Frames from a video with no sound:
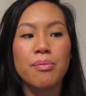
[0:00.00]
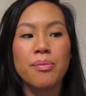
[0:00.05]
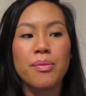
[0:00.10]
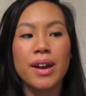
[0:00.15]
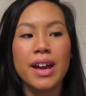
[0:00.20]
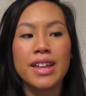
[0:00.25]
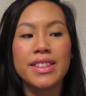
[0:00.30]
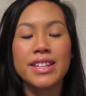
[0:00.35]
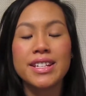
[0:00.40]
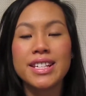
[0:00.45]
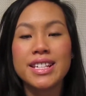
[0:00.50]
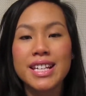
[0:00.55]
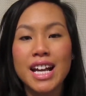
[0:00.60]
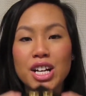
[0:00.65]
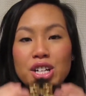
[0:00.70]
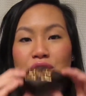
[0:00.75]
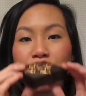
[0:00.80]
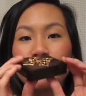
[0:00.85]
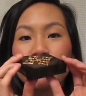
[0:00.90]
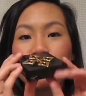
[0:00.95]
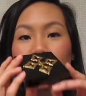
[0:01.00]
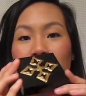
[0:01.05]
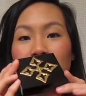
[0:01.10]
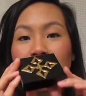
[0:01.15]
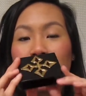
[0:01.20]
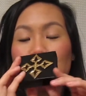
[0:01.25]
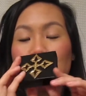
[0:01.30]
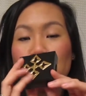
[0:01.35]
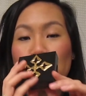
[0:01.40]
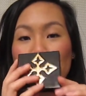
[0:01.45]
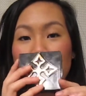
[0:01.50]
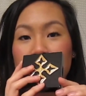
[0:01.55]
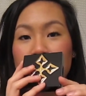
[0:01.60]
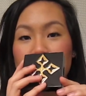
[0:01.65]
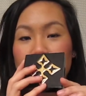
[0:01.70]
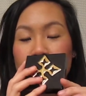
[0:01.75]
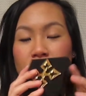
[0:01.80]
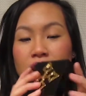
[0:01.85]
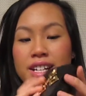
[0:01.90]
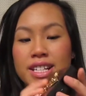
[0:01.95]
And this is actually really
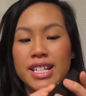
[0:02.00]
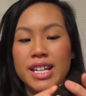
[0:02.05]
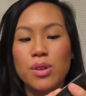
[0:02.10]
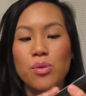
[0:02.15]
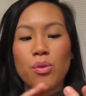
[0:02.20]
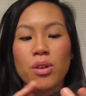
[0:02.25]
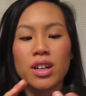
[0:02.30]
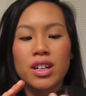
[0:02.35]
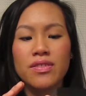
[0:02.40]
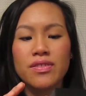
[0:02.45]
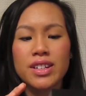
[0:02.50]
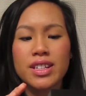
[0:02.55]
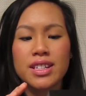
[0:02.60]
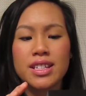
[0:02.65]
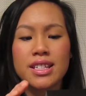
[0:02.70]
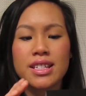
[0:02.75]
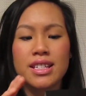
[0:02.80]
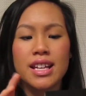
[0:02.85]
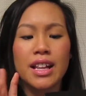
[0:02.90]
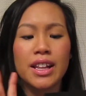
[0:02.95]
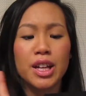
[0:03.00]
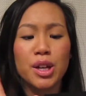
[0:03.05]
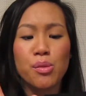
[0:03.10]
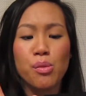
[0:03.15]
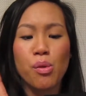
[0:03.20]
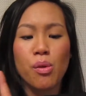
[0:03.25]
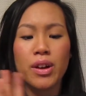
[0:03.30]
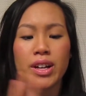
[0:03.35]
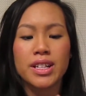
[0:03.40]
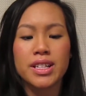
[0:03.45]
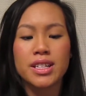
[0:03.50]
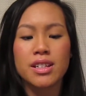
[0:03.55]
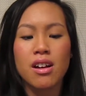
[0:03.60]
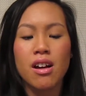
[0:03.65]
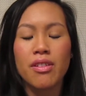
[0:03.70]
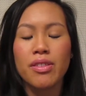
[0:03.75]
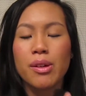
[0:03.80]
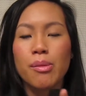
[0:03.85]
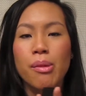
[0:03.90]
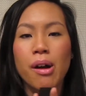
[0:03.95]
moisturizing. One of its selling points
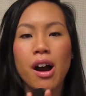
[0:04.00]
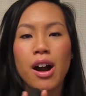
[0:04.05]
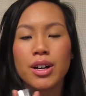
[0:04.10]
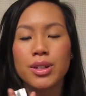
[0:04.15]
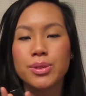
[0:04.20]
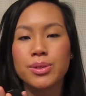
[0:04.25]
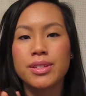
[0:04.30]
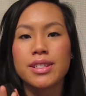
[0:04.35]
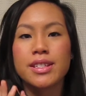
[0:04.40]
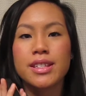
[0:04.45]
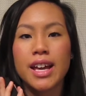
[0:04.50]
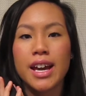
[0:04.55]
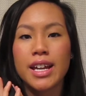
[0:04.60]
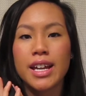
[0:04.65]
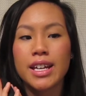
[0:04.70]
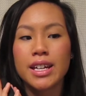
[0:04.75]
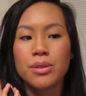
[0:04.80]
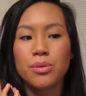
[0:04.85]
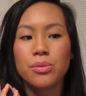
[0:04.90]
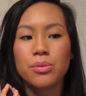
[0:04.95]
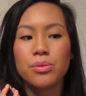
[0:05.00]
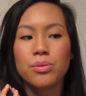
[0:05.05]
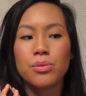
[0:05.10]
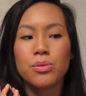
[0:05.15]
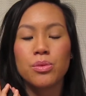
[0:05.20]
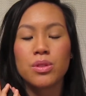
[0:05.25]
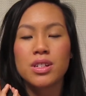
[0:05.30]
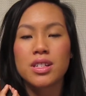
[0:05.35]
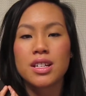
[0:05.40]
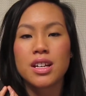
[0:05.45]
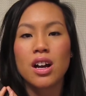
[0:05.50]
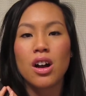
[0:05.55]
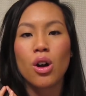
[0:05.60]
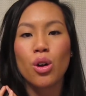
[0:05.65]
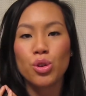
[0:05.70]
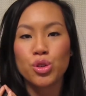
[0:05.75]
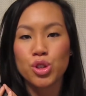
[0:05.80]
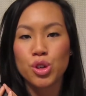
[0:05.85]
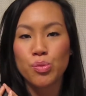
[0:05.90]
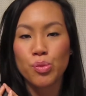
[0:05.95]
on the box was that it was
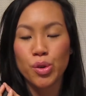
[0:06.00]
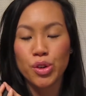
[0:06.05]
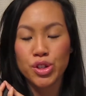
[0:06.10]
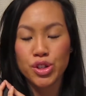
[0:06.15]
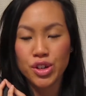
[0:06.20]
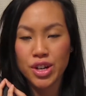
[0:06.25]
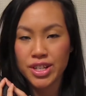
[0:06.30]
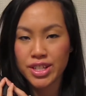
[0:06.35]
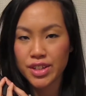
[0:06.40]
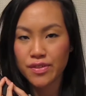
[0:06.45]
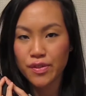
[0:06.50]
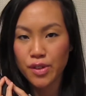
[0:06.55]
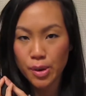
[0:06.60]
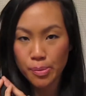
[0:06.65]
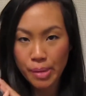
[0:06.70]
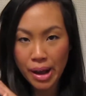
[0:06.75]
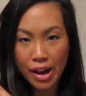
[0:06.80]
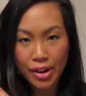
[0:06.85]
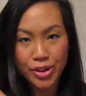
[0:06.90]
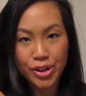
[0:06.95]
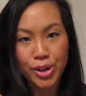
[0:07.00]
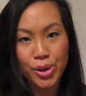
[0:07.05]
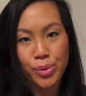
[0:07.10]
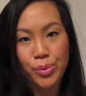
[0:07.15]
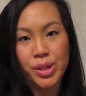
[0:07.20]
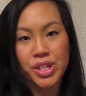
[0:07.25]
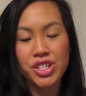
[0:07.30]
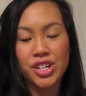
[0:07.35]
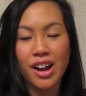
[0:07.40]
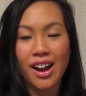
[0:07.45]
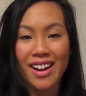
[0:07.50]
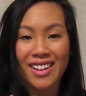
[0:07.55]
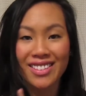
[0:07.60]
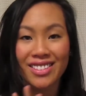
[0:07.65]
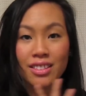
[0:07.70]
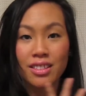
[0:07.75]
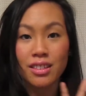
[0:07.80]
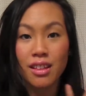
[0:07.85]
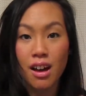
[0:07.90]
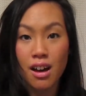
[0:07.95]
ultra moisturizing for a powder, which I
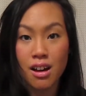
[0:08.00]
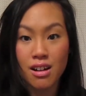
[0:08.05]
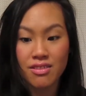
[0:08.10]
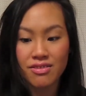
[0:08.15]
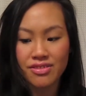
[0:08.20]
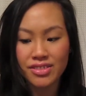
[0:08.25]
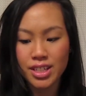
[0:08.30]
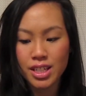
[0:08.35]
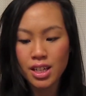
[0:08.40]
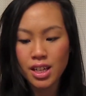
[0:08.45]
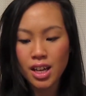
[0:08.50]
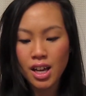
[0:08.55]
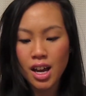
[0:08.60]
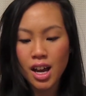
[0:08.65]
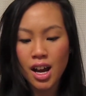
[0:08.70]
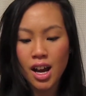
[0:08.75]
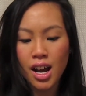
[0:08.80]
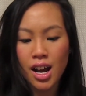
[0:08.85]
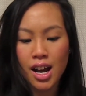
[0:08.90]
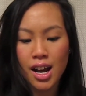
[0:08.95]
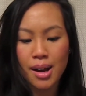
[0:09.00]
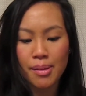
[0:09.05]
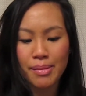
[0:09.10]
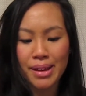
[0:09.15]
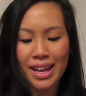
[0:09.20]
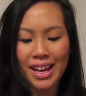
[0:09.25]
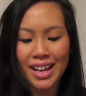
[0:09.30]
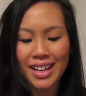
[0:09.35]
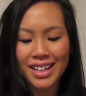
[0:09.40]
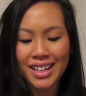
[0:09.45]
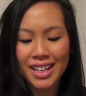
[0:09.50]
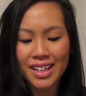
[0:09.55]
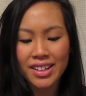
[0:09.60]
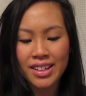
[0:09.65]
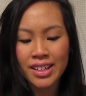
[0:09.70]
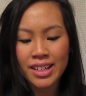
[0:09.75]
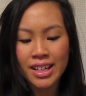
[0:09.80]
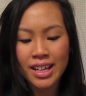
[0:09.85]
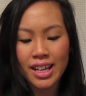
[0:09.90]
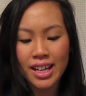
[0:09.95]
loved. And
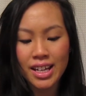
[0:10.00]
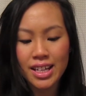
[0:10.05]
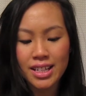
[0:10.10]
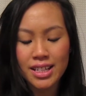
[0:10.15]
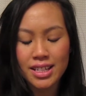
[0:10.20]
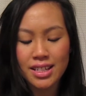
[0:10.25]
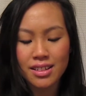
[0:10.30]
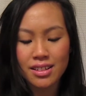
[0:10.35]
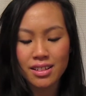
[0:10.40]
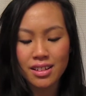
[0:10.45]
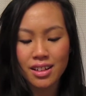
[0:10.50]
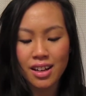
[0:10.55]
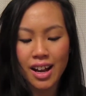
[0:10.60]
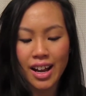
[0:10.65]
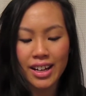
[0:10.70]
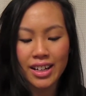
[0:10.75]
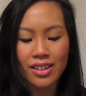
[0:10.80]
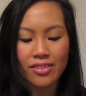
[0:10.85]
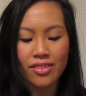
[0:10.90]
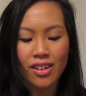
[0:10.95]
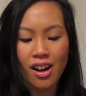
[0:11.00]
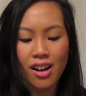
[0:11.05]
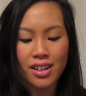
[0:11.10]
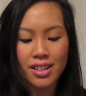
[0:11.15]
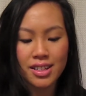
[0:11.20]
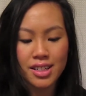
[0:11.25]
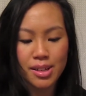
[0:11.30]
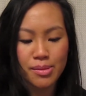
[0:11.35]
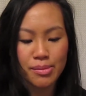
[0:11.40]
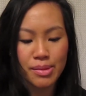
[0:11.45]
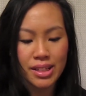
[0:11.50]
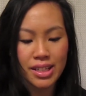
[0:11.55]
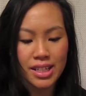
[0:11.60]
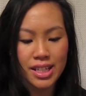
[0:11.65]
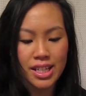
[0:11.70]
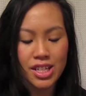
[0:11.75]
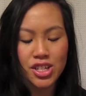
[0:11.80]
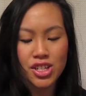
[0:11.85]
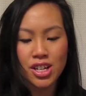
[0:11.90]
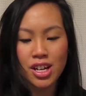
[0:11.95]
it's kind of awesome and
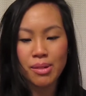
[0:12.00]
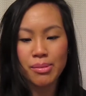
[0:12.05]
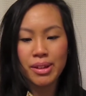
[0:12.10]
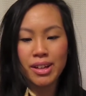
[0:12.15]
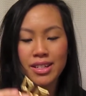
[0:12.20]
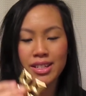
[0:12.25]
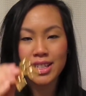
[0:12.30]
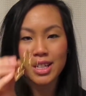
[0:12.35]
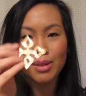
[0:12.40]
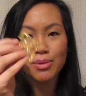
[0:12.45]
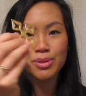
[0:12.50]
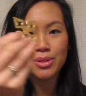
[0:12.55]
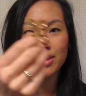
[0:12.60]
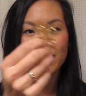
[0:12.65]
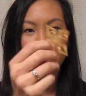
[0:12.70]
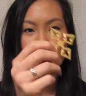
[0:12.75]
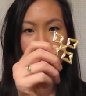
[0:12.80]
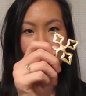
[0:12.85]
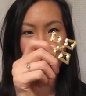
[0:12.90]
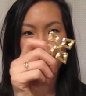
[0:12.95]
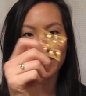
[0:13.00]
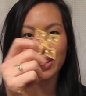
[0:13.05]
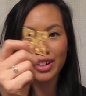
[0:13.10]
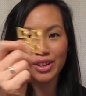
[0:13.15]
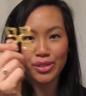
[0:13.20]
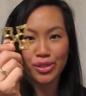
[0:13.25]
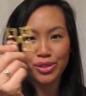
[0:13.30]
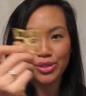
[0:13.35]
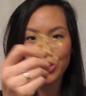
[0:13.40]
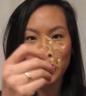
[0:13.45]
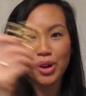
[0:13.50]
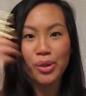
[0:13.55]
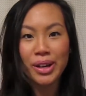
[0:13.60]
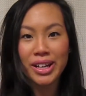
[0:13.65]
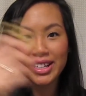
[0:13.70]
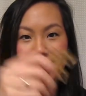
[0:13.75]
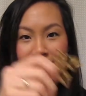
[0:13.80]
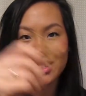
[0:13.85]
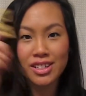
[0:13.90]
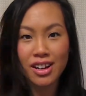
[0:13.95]
ninja because it comes with a freaking
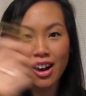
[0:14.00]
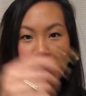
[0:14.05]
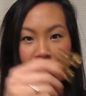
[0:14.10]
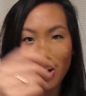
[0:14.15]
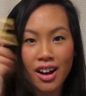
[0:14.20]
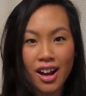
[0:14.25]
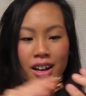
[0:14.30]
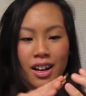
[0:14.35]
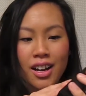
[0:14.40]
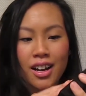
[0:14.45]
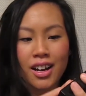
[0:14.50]
throwing star.